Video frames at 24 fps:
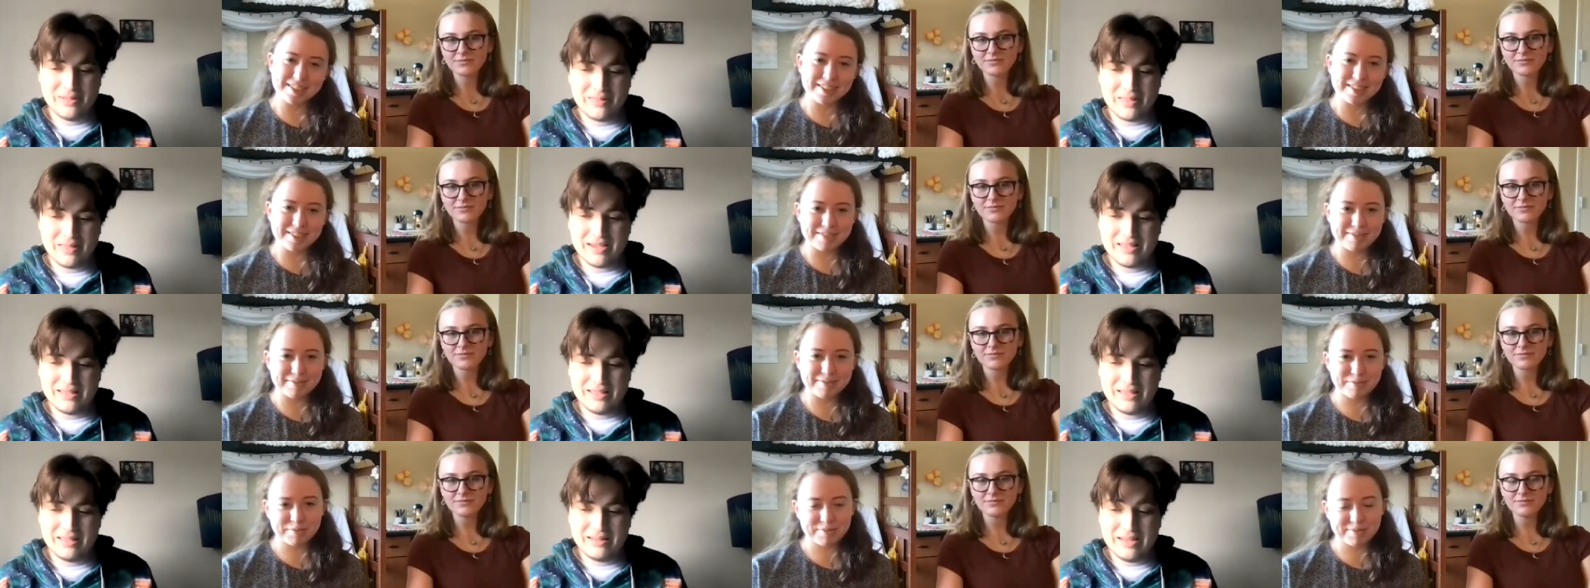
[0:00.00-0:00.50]

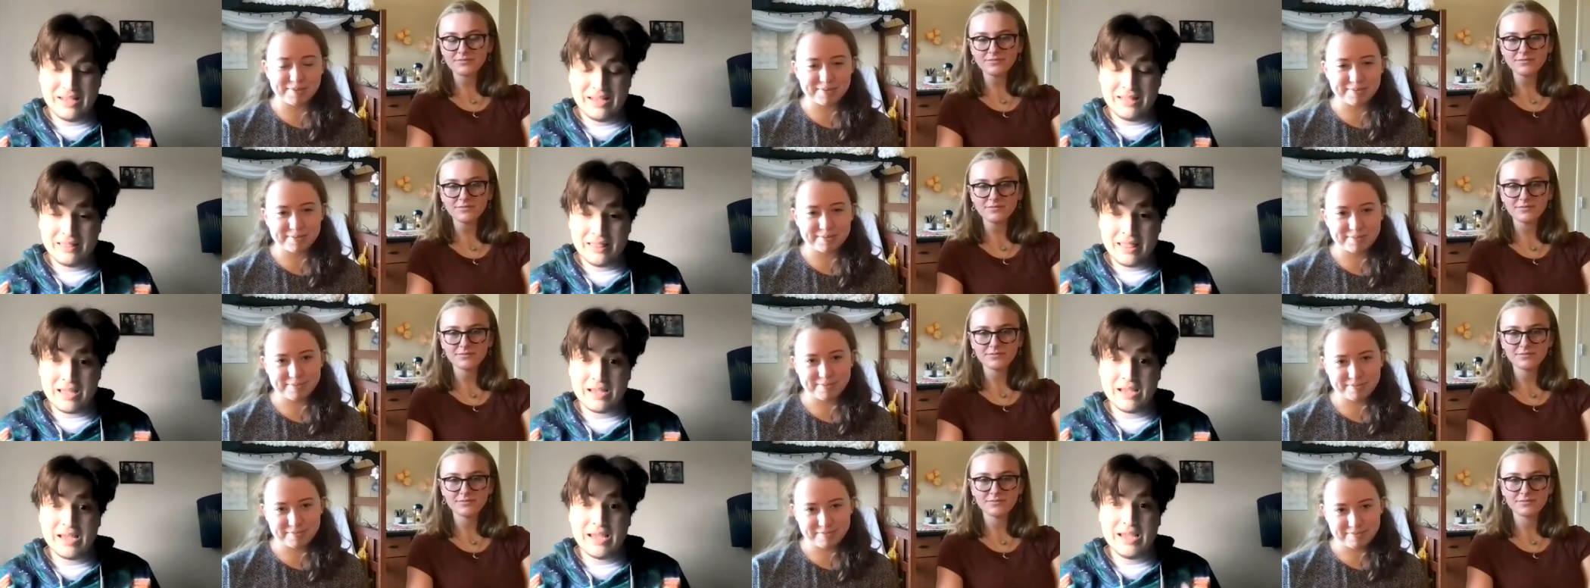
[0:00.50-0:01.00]
Speaker 1: like in it,
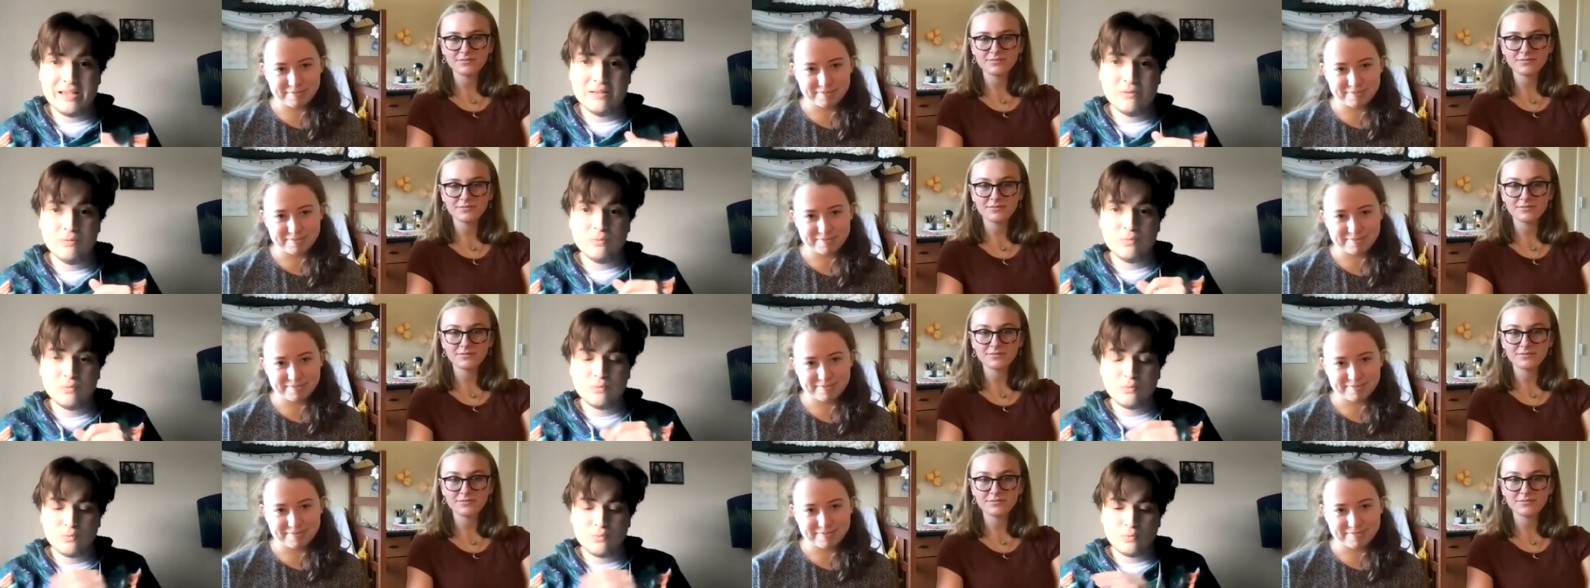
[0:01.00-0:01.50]
like it
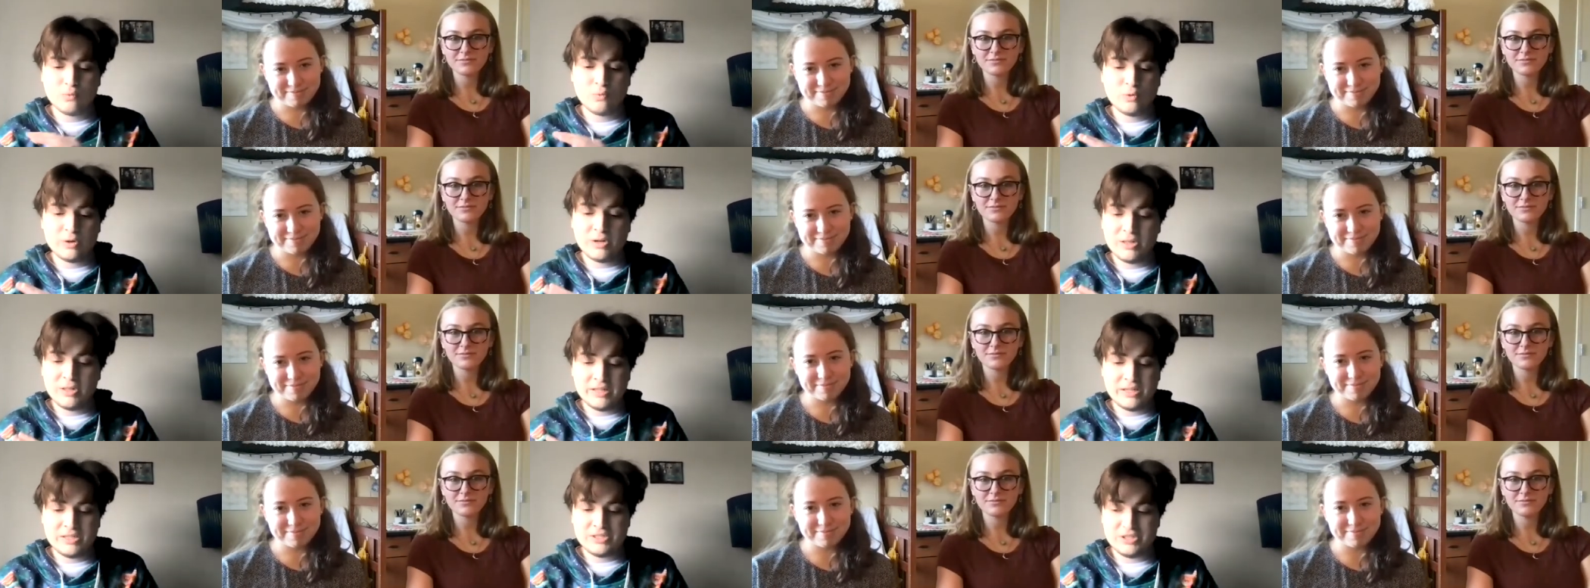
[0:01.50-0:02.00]

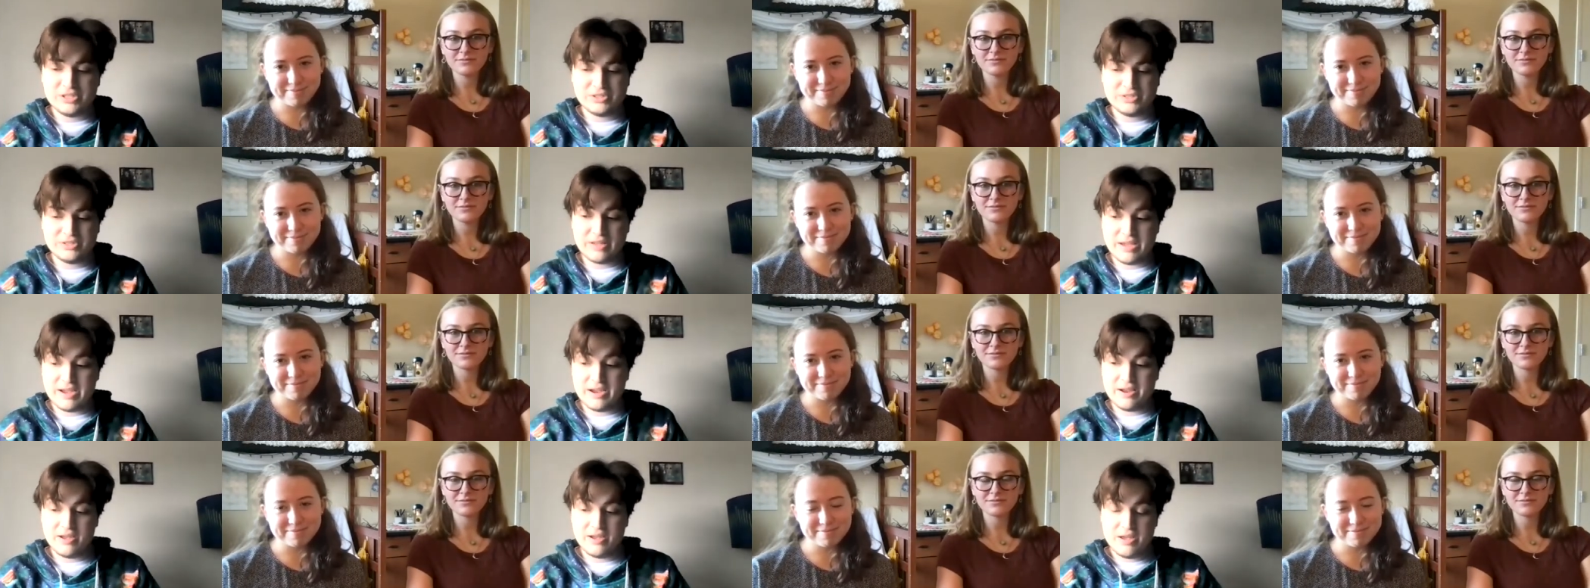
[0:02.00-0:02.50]
really just
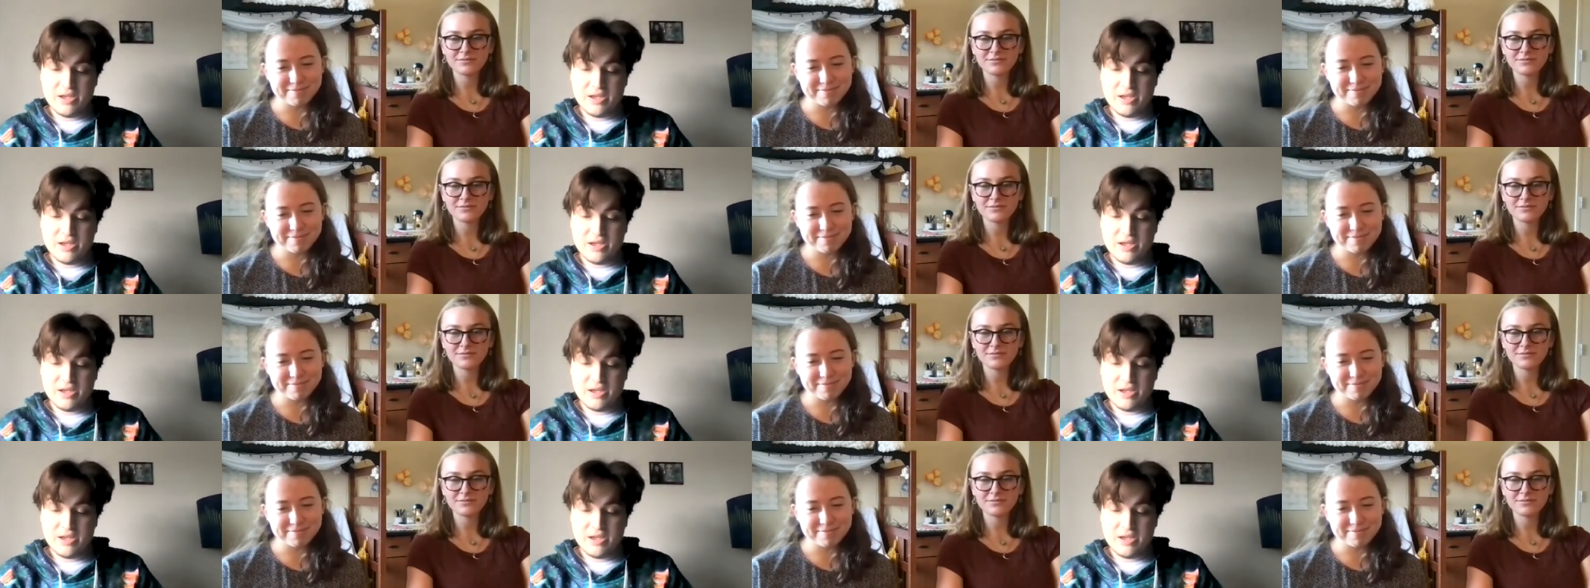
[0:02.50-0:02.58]
like